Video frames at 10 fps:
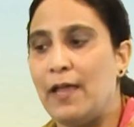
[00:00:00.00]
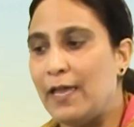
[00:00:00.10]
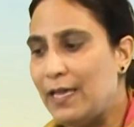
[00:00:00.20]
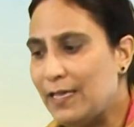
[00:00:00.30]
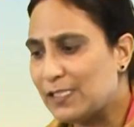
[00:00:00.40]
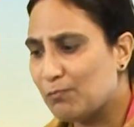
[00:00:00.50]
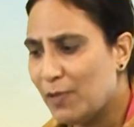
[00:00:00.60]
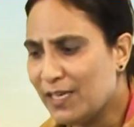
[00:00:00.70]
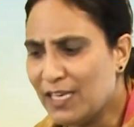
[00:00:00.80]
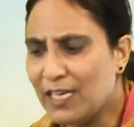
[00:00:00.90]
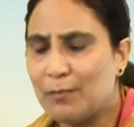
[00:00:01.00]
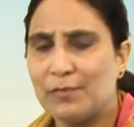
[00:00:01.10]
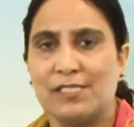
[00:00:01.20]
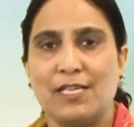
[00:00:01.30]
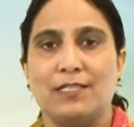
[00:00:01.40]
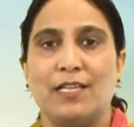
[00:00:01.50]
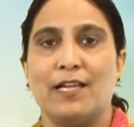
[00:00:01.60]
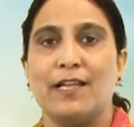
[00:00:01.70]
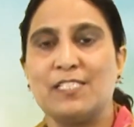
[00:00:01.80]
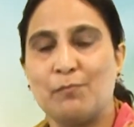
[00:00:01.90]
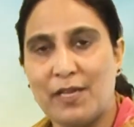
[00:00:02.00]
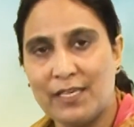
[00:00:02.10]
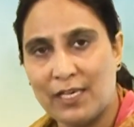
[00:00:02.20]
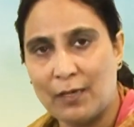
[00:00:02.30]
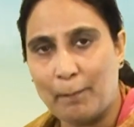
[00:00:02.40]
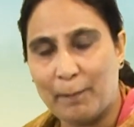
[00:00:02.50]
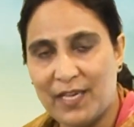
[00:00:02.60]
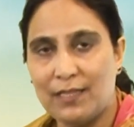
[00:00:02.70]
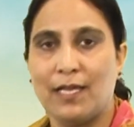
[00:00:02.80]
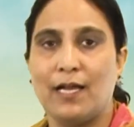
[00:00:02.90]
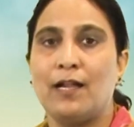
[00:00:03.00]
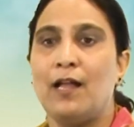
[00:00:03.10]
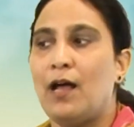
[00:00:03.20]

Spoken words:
He is making him sit there, he is making him be there,